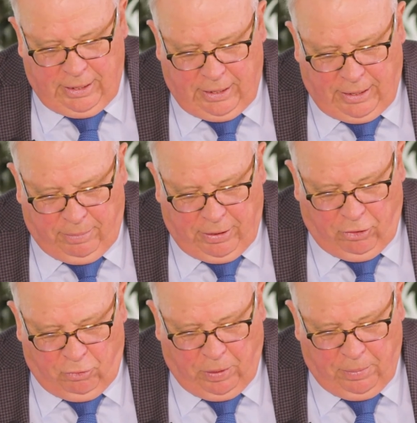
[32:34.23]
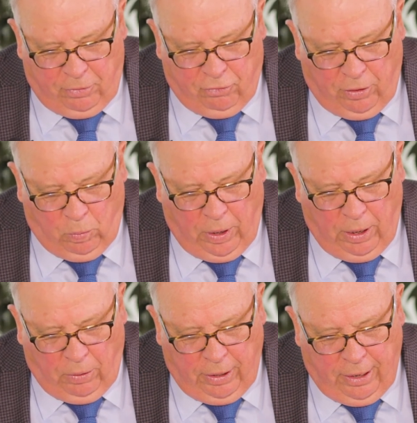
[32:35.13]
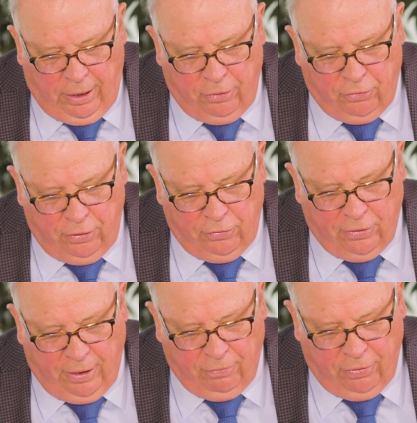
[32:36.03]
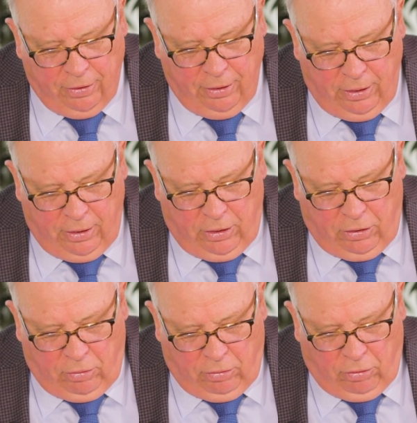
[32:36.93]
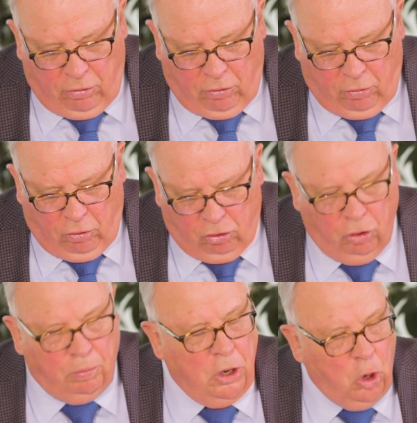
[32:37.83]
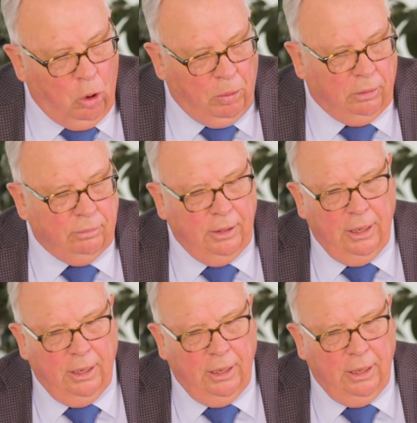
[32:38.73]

uh, because people have said, where do I go to see stuff that should be normal.